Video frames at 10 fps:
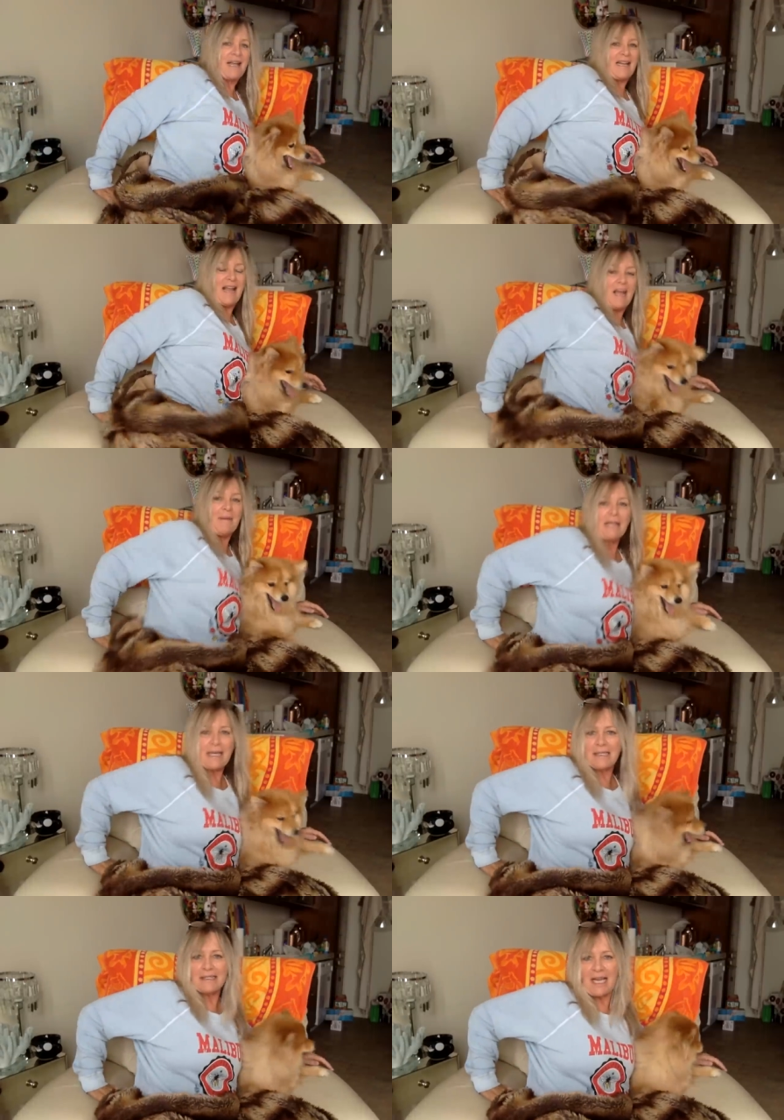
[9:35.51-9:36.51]
And I have my
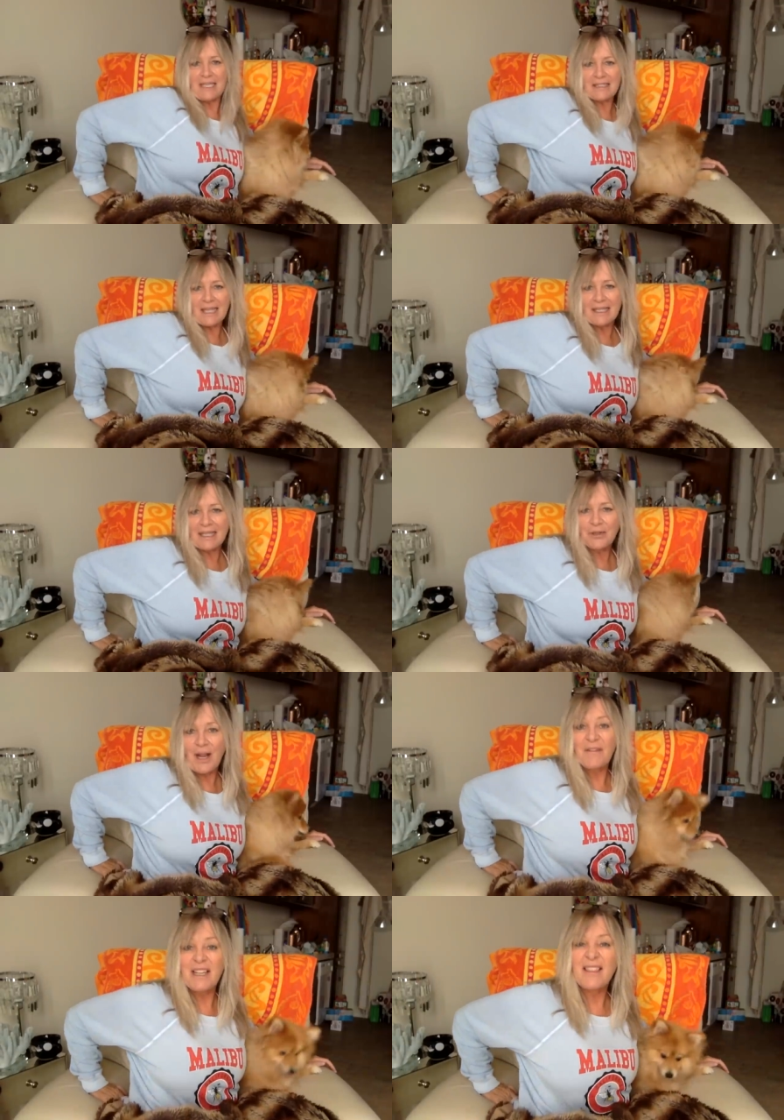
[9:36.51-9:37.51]
leggings on. It's not like I
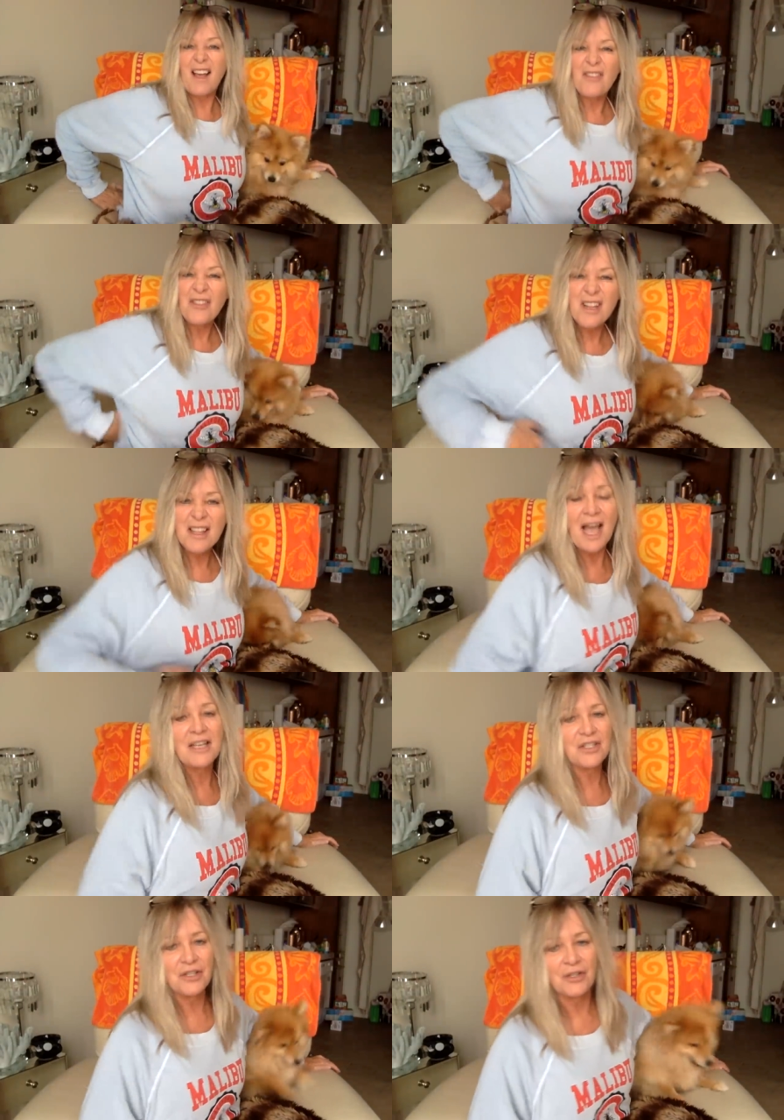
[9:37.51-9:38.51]
don't have anything underneath.
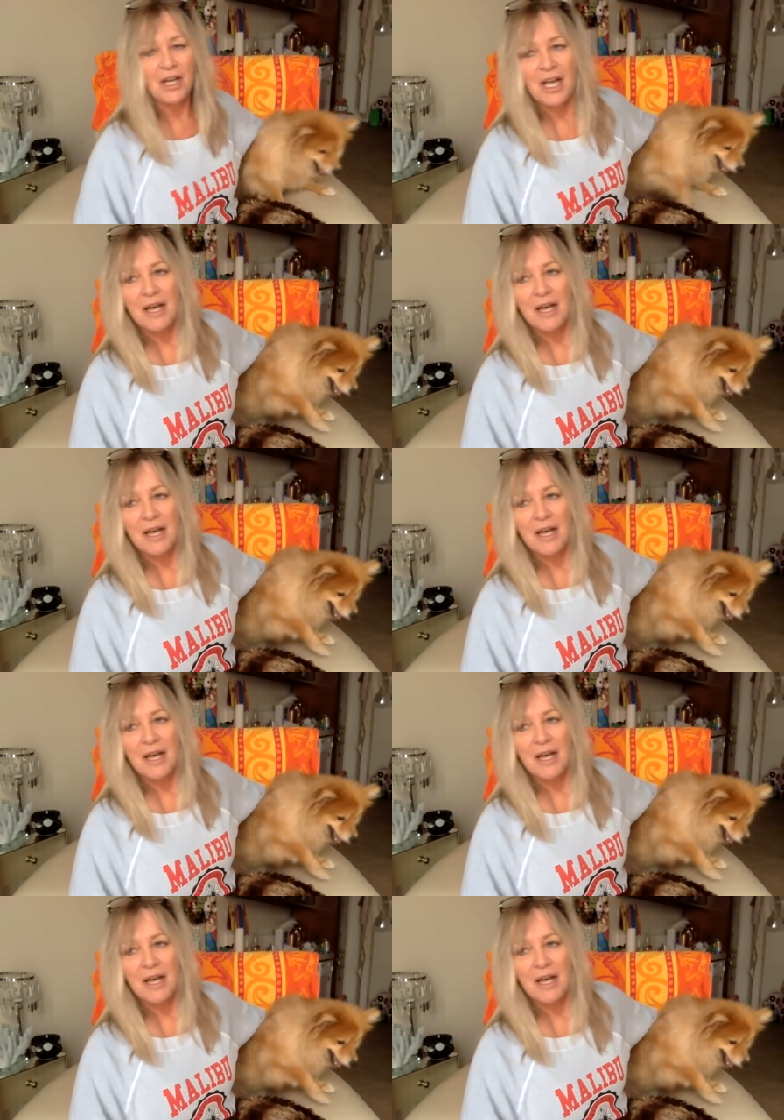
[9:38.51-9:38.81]
I do.